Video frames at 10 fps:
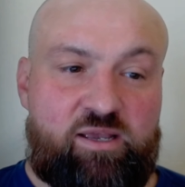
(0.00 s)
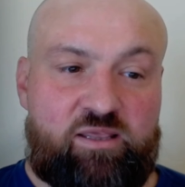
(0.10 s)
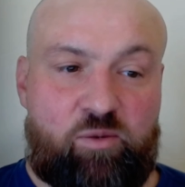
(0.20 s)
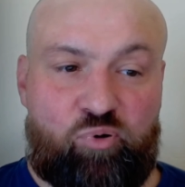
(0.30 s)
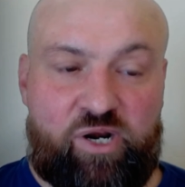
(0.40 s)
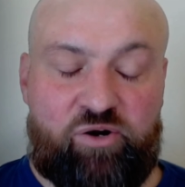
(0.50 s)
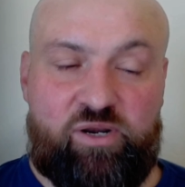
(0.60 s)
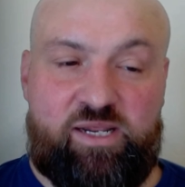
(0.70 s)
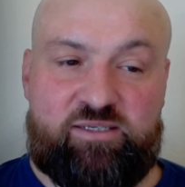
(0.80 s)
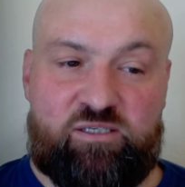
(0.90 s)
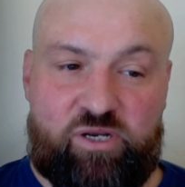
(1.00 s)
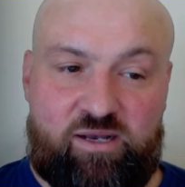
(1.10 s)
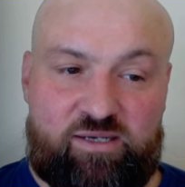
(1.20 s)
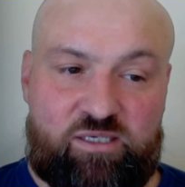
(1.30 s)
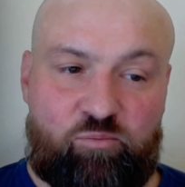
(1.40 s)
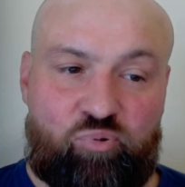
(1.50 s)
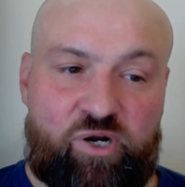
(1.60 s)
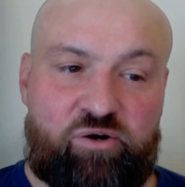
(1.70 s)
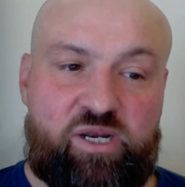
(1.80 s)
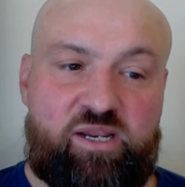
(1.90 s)
The priority, so a custom
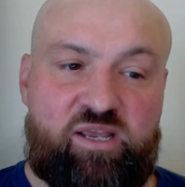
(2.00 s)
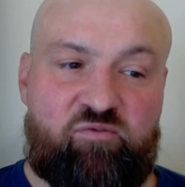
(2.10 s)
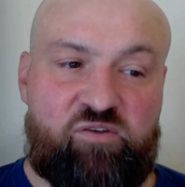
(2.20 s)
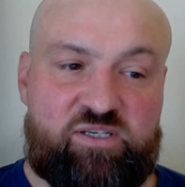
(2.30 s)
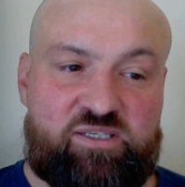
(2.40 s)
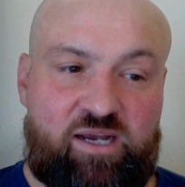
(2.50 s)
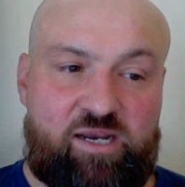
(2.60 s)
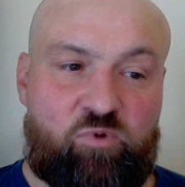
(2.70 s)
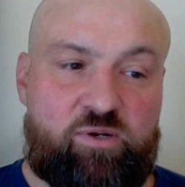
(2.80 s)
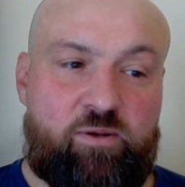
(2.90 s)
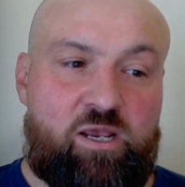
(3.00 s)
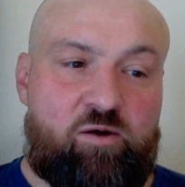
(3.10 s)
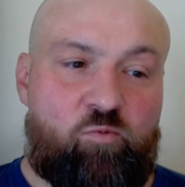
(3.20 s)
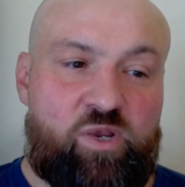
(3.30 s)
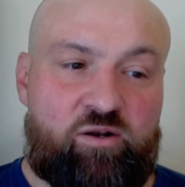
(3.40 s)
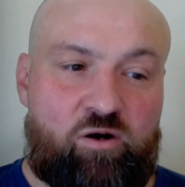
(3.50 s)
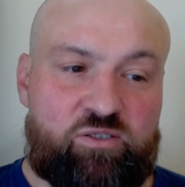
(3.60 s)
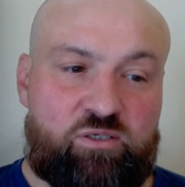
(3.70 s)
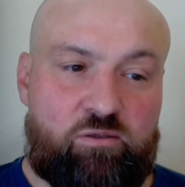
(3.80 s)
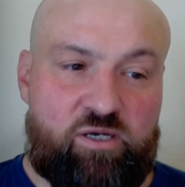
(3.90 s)
priority if we've assigned one. We can
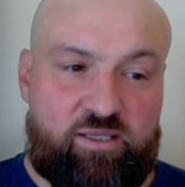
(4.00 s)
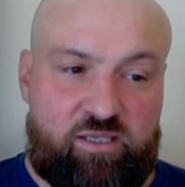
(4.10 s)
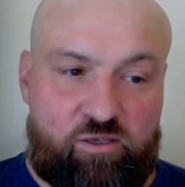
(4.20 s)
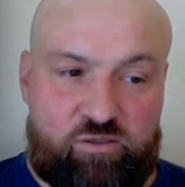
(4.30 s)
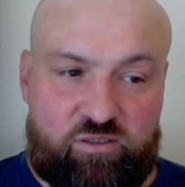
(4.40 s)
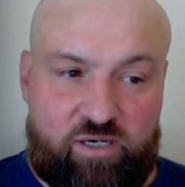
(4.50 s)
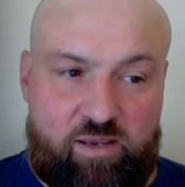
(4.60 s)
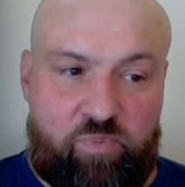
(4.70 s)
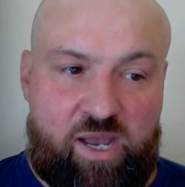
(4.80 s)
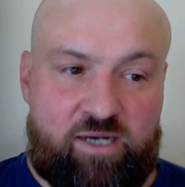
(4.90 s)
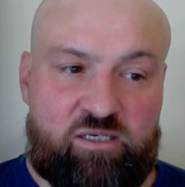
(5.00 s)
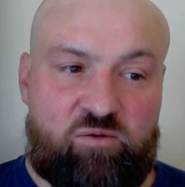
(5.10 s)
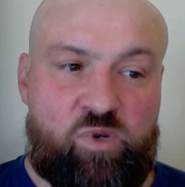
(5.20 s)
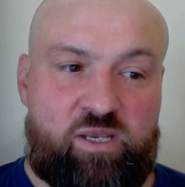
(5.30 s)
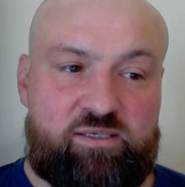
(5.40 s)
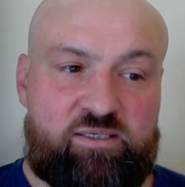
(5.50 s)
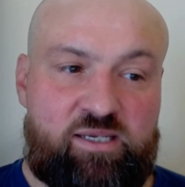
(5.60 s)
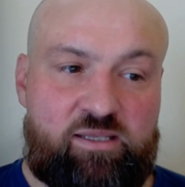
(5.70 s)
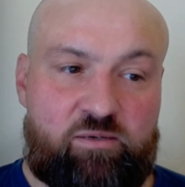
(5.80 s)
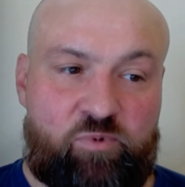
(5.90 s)
also look at the user impact. We can
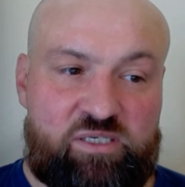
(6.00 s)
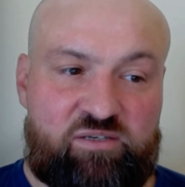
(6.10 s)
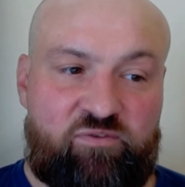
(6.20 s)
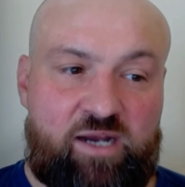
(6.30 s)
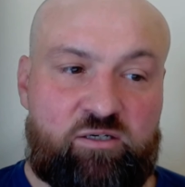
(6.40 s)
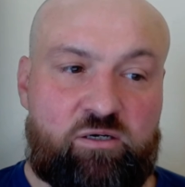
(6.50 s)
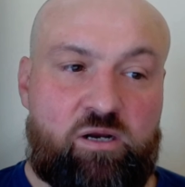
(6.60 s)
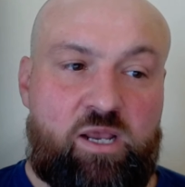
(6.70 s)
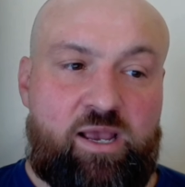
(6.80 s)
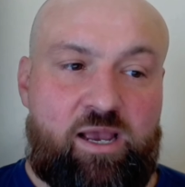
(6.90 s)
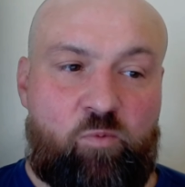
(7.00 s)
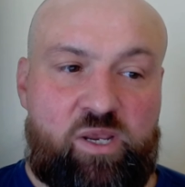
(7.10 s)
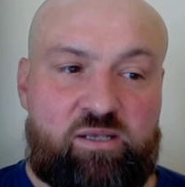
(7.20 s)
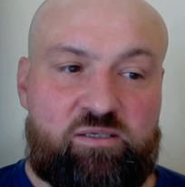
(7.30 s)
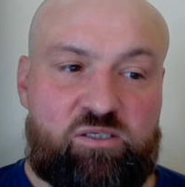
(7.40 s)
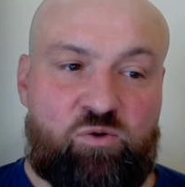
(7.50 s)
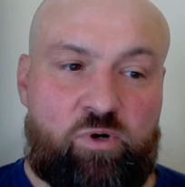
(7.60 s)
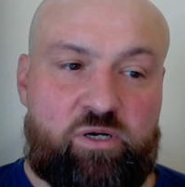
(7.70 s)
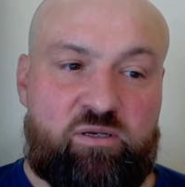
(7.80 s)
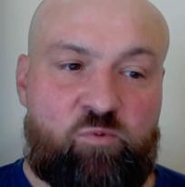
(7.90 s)
see the risk factor, and we can
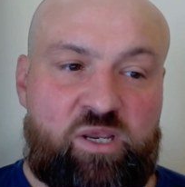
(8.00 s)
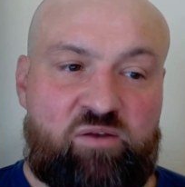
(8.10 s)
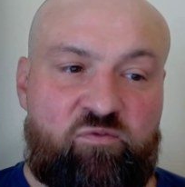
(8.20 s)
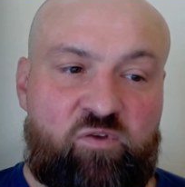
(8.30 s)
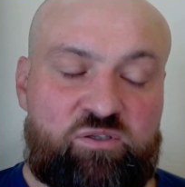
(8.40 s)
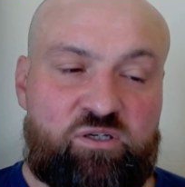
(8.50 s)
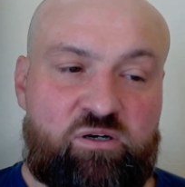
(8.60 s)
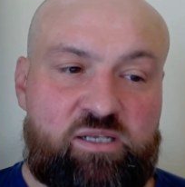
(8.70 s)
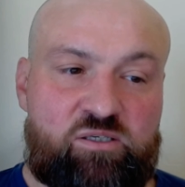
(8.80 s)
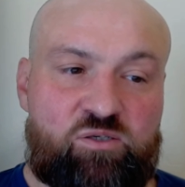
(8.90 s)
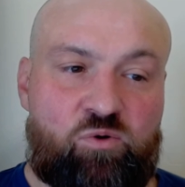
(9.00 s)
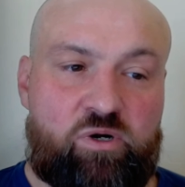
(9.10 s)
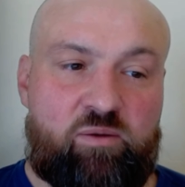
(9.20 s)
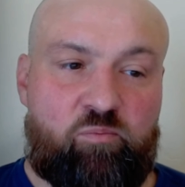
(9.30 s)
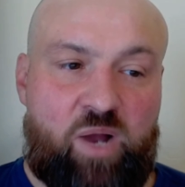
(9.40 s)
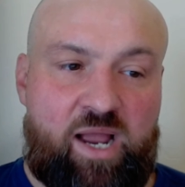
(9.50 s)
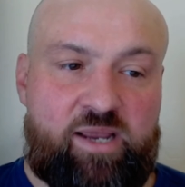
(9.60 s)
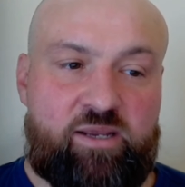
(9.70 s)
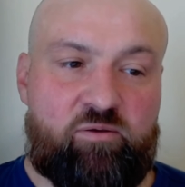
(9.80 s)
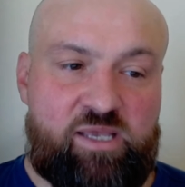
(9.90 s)
sort. We can filter and sort
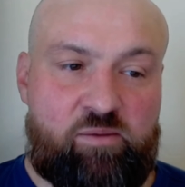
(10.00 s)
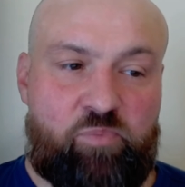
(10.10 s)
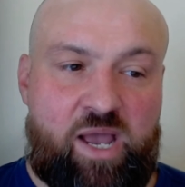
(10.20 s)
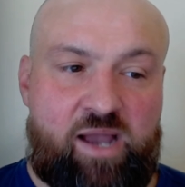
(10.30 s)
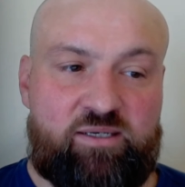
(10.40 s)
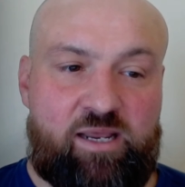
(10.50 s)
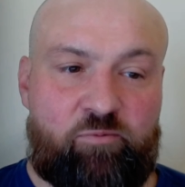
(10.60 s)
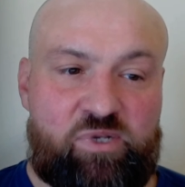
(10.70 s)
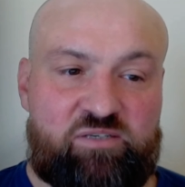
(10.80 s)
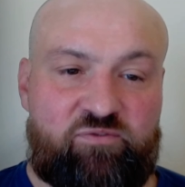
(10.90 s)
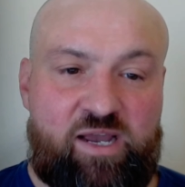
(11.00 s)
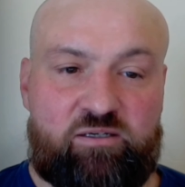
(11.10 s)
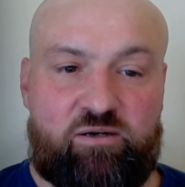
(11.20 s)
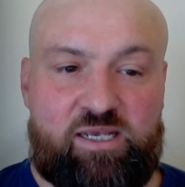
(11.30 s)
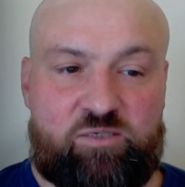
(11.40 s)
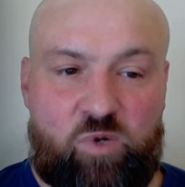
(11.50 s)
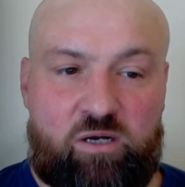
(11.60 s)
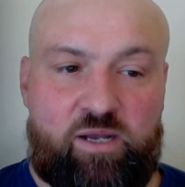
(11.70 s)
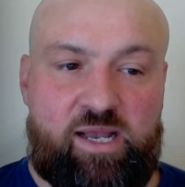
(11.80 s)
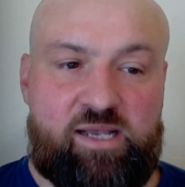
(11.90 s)
by impact and risk factor, as
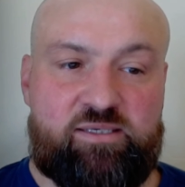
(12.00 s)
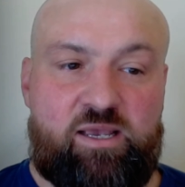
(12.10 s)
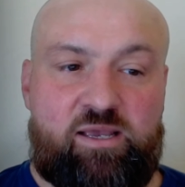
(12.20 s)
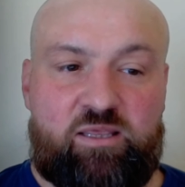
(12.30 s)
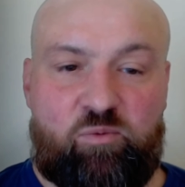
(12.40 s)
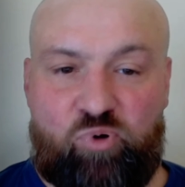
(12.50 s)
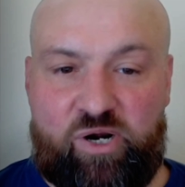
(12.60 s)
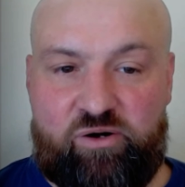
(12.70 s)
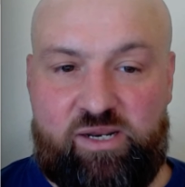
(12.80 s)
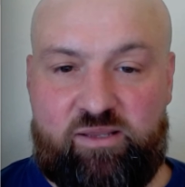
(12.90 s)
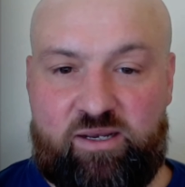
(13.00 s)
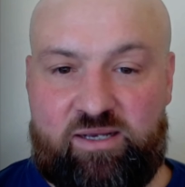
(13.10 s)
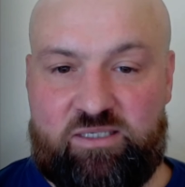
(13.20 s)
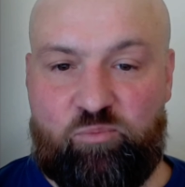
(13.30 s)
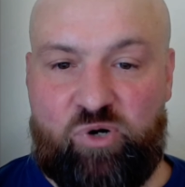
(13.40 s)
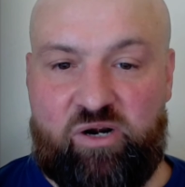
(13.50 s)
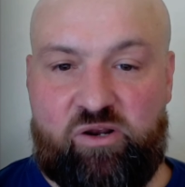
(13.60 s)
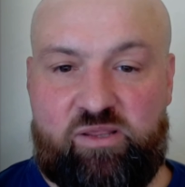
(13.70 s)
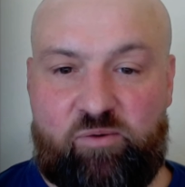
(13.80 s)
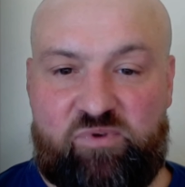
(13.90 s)
well as the priority, the custom
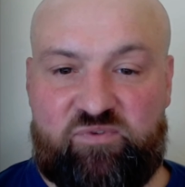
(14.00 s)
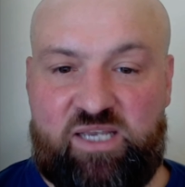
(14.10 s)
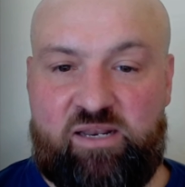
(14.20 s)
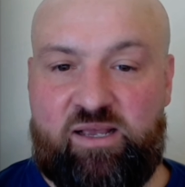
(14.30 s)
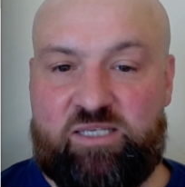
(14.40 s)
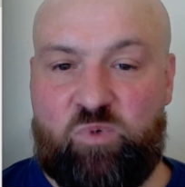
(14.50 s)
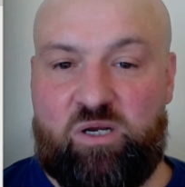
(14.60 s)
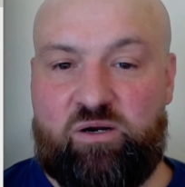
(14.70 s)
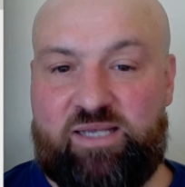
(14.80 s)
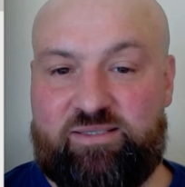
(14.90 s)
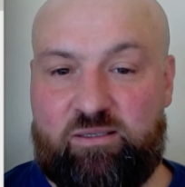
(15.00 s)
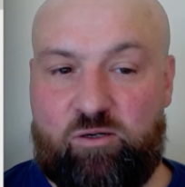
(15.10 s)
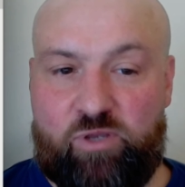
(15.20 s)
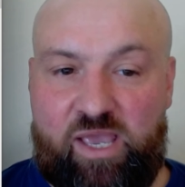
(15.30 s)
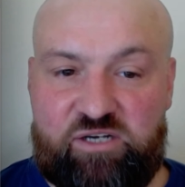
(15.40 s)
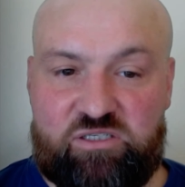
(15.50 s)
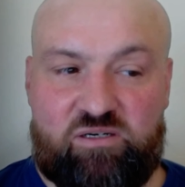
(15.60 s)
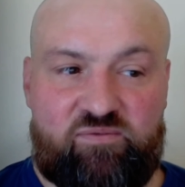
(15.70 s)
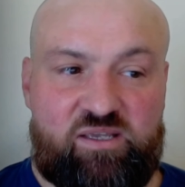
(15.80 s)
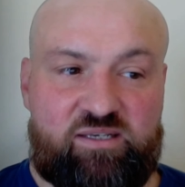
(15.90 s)
priority that we've set, as well as the location
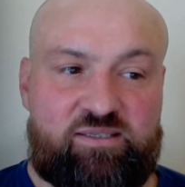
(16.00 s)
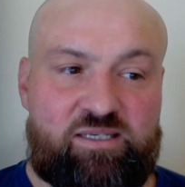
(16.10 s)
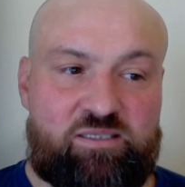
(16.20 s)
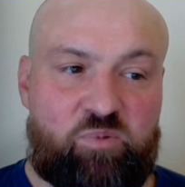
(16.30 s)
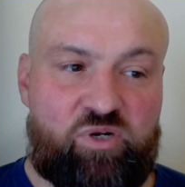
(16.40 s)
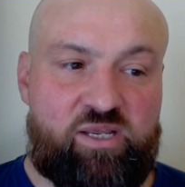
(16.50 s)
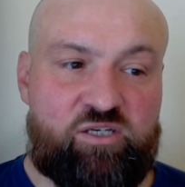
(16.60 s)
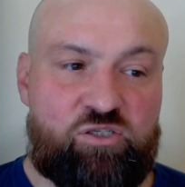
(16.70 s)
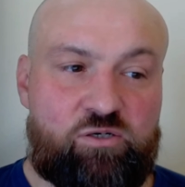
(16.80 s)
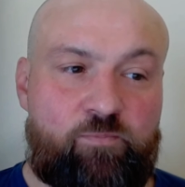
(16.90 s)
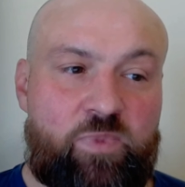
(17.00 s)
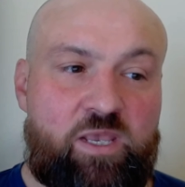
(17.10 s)
of the accessibility issue.